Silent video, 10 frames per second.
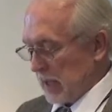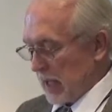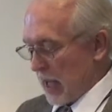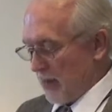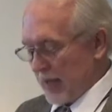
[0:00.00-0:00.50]

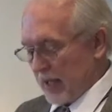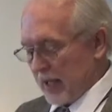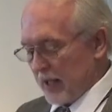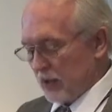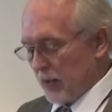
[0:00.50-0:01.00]
How many
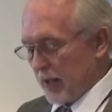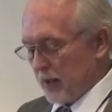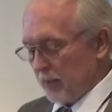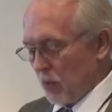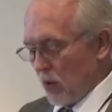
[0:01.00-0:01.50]
9th grade
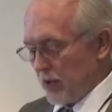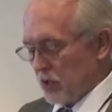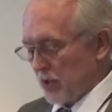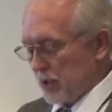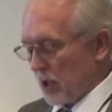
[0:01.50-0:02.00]
or boys
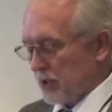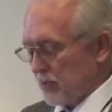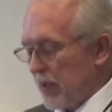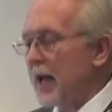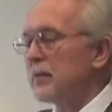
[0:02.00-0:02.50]
or adults
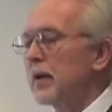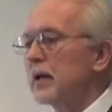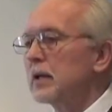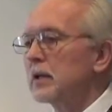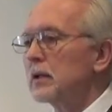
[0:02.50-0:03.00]
for that
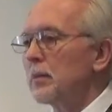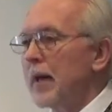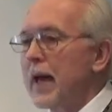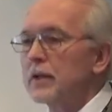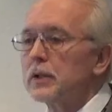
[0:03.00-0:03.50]

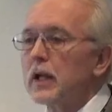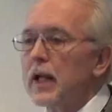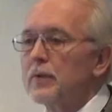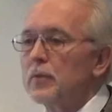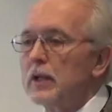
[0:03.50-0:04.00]
matter
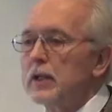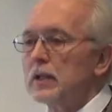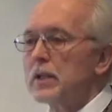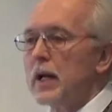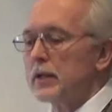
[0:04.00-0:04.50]
have read the
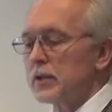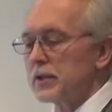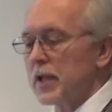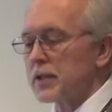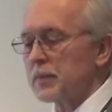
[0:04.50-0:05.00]
entire New
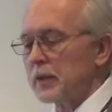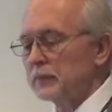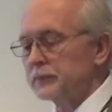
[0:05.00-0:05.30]
Testament?